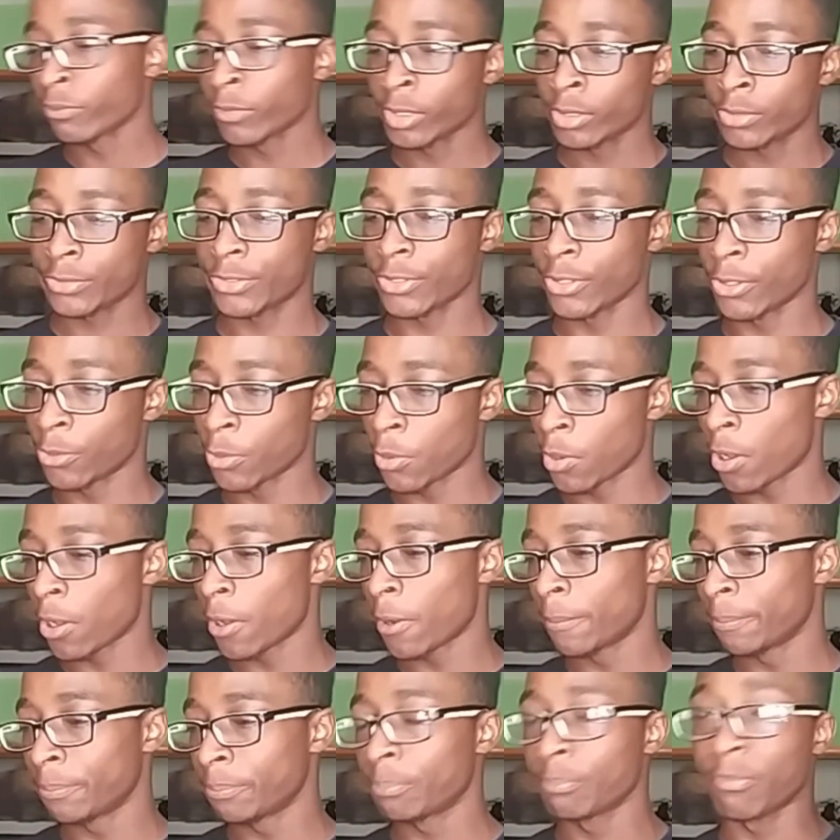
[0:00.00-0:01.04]

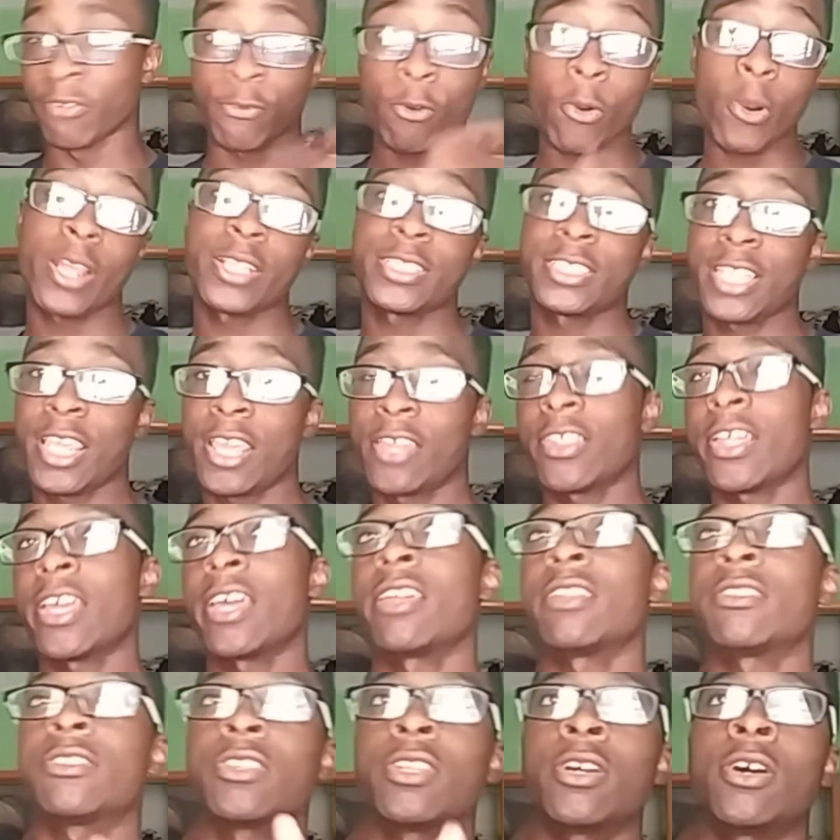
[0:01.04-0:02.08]
So before I say
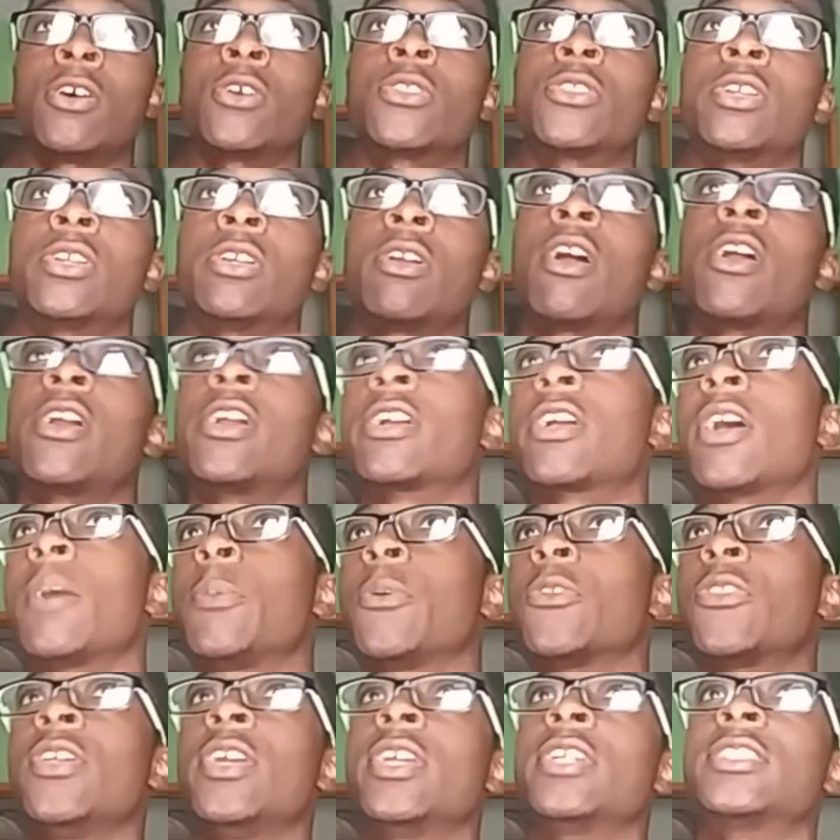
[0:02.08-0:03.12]
that, though, there are a
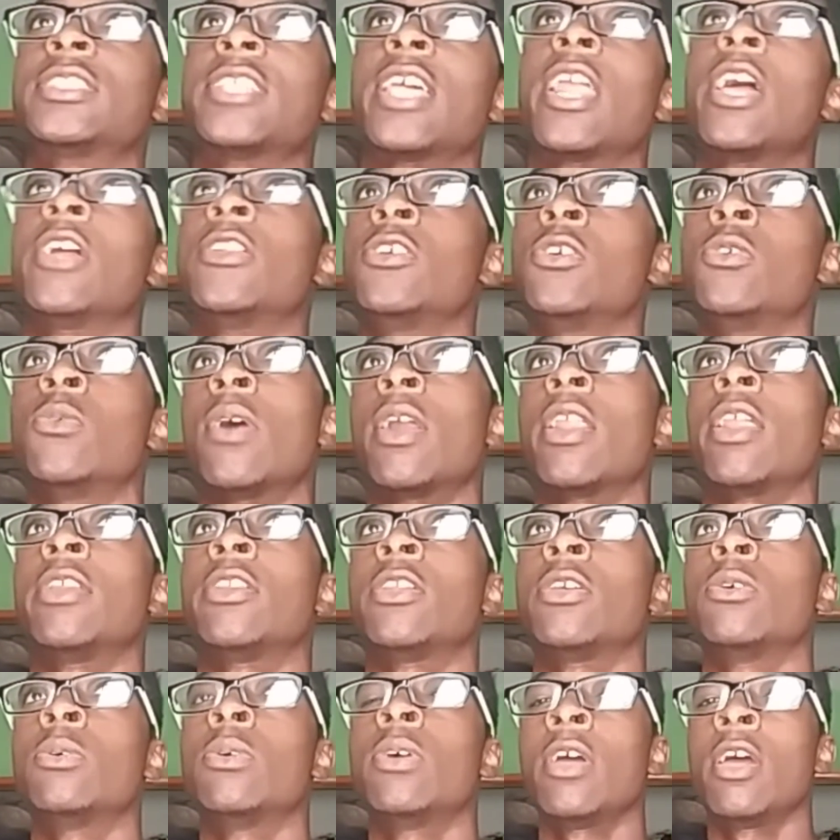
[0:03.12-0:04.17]
couple things that I do want to
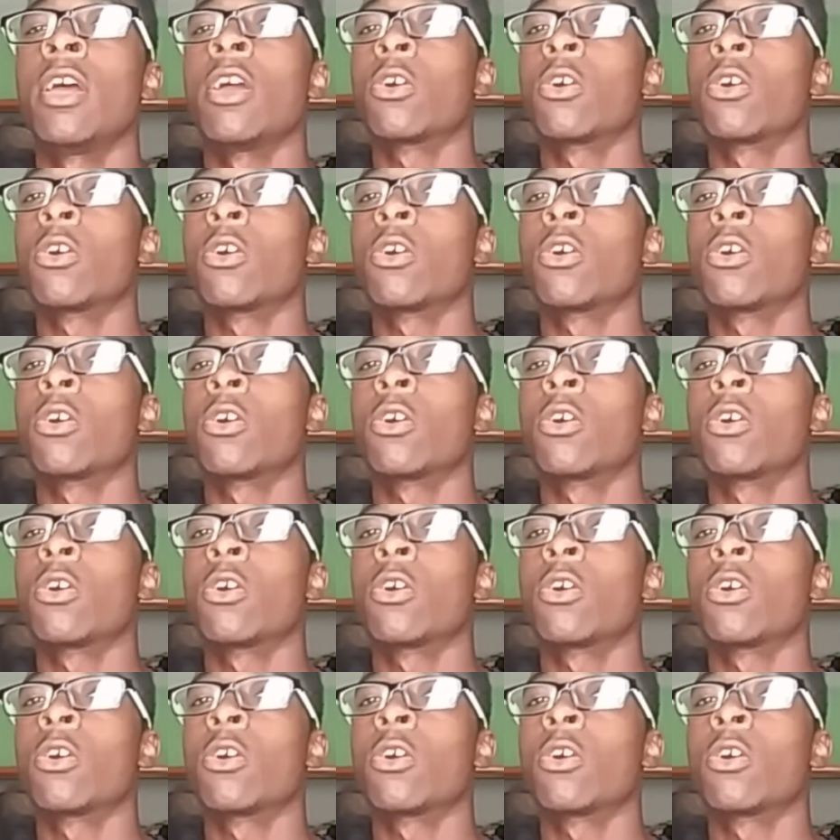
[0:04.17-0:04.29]
do.